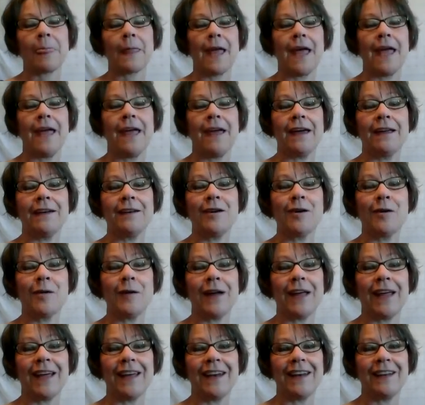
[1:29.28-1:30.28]
and go
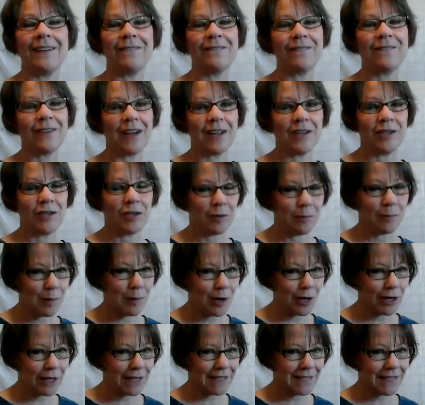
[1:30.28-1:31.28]
ahead and find your
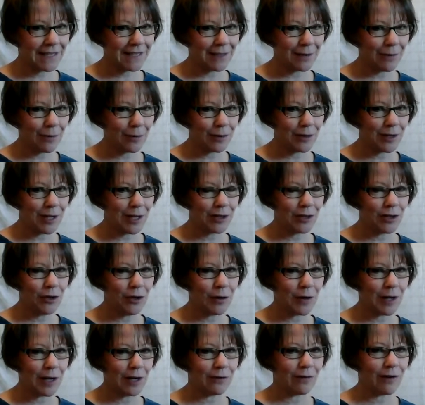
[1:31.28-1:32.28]
books so that you
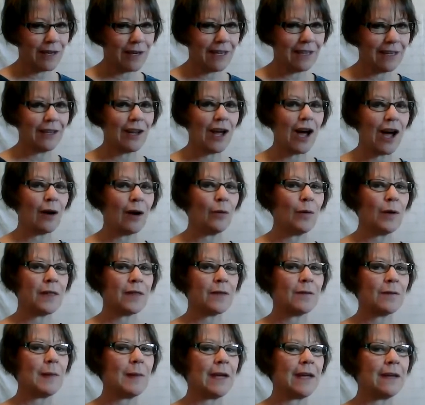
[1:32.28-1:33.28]
can read along with
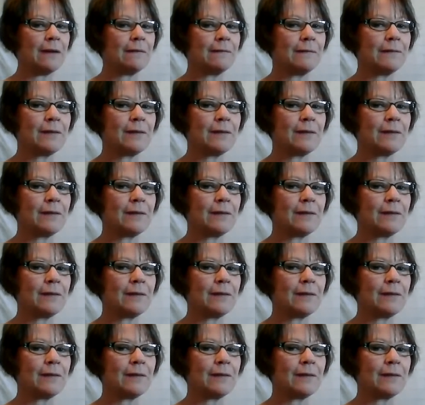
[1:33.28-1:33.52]
me.